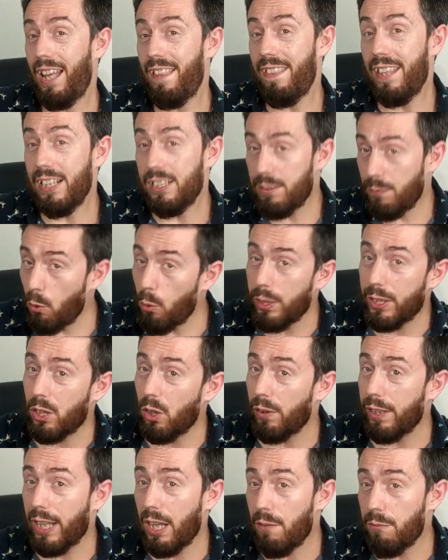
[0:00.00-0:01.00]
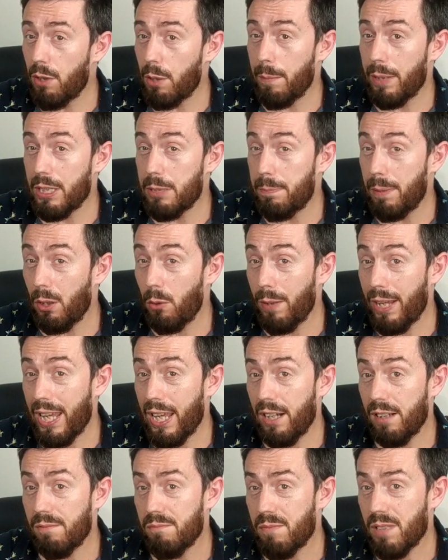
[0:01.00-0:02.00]
And these have already got the NVMe's built
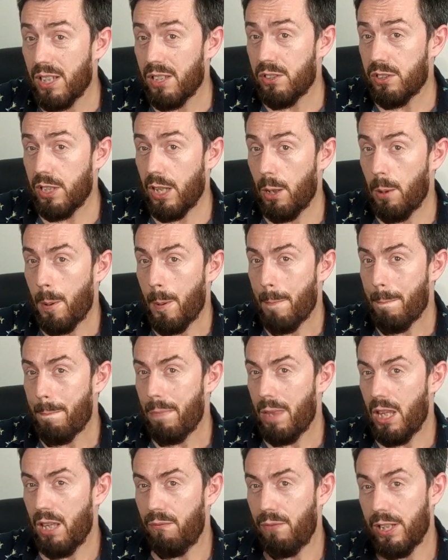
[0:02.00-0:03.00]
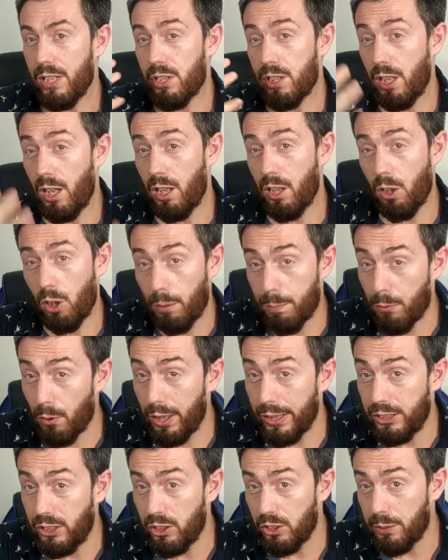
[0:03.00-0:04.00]
in. So if internal
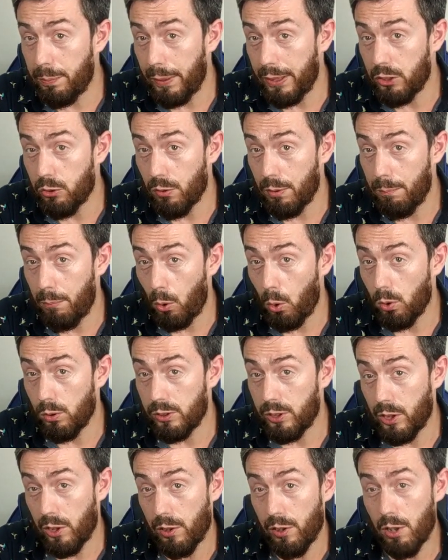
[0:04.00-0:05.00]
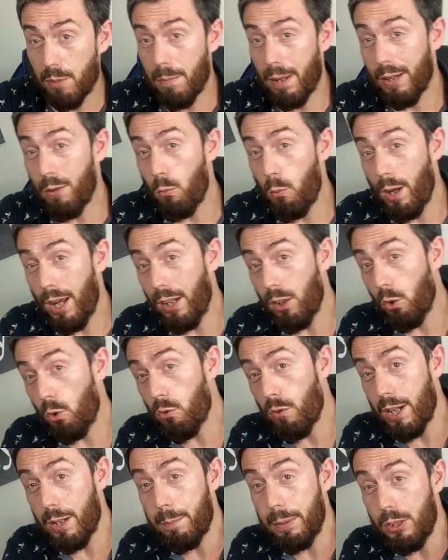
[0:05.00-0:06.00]
operation speeds are important to you, you may well
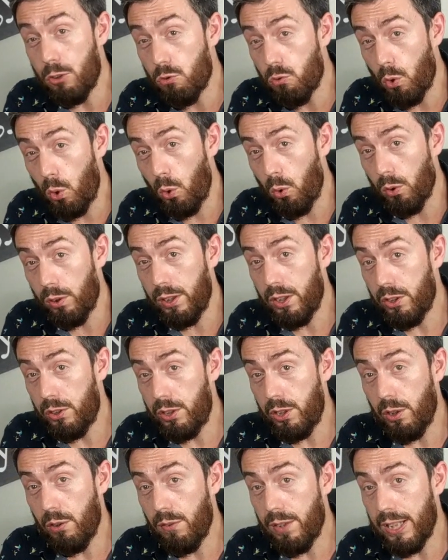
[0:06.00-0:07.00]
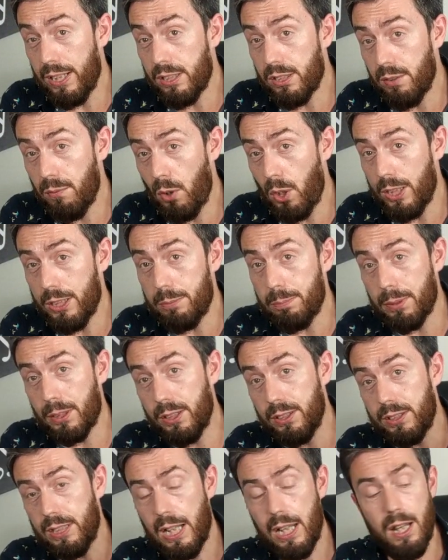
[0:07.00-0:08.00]
already be drawn to this device
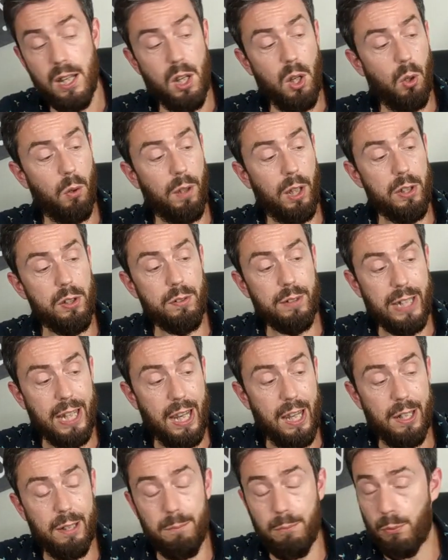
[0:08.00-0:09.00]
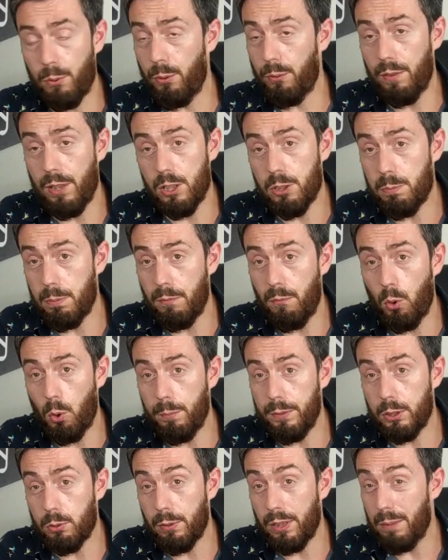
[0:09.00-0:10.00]
because although you can improve those
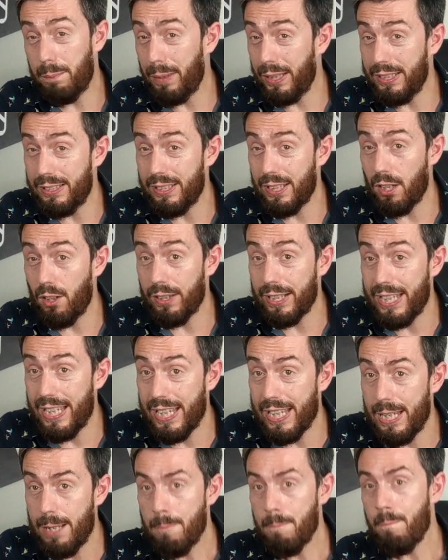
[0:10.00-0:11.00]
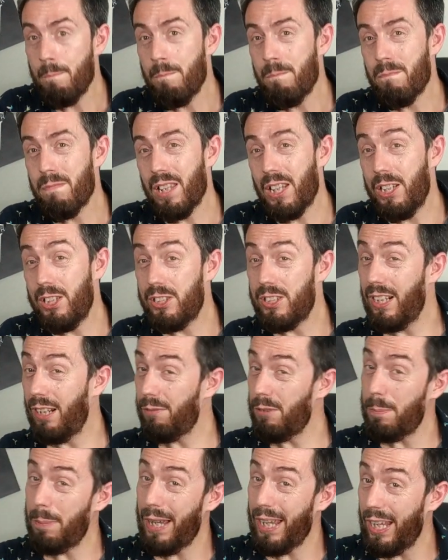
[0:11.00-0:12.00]
performance with the PCIe, you still
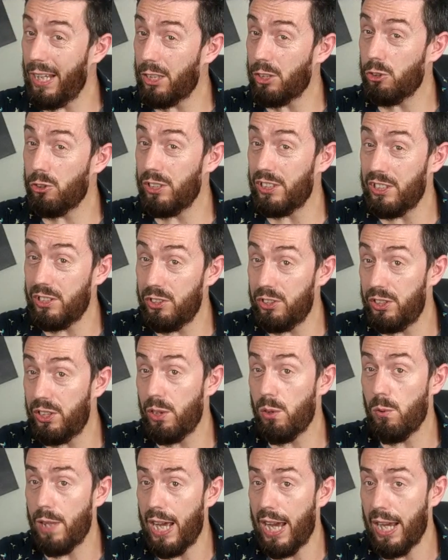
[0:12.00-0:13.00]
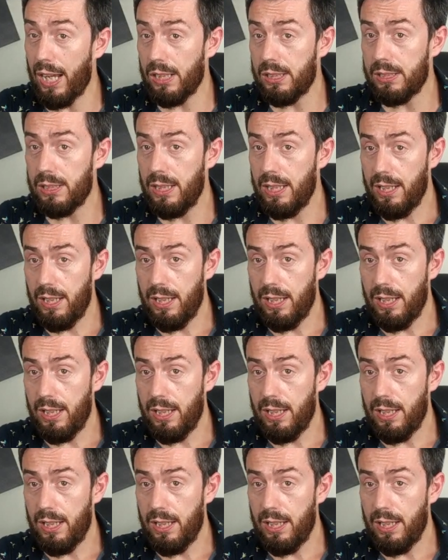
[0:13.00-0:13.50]
have to pay extra to do that.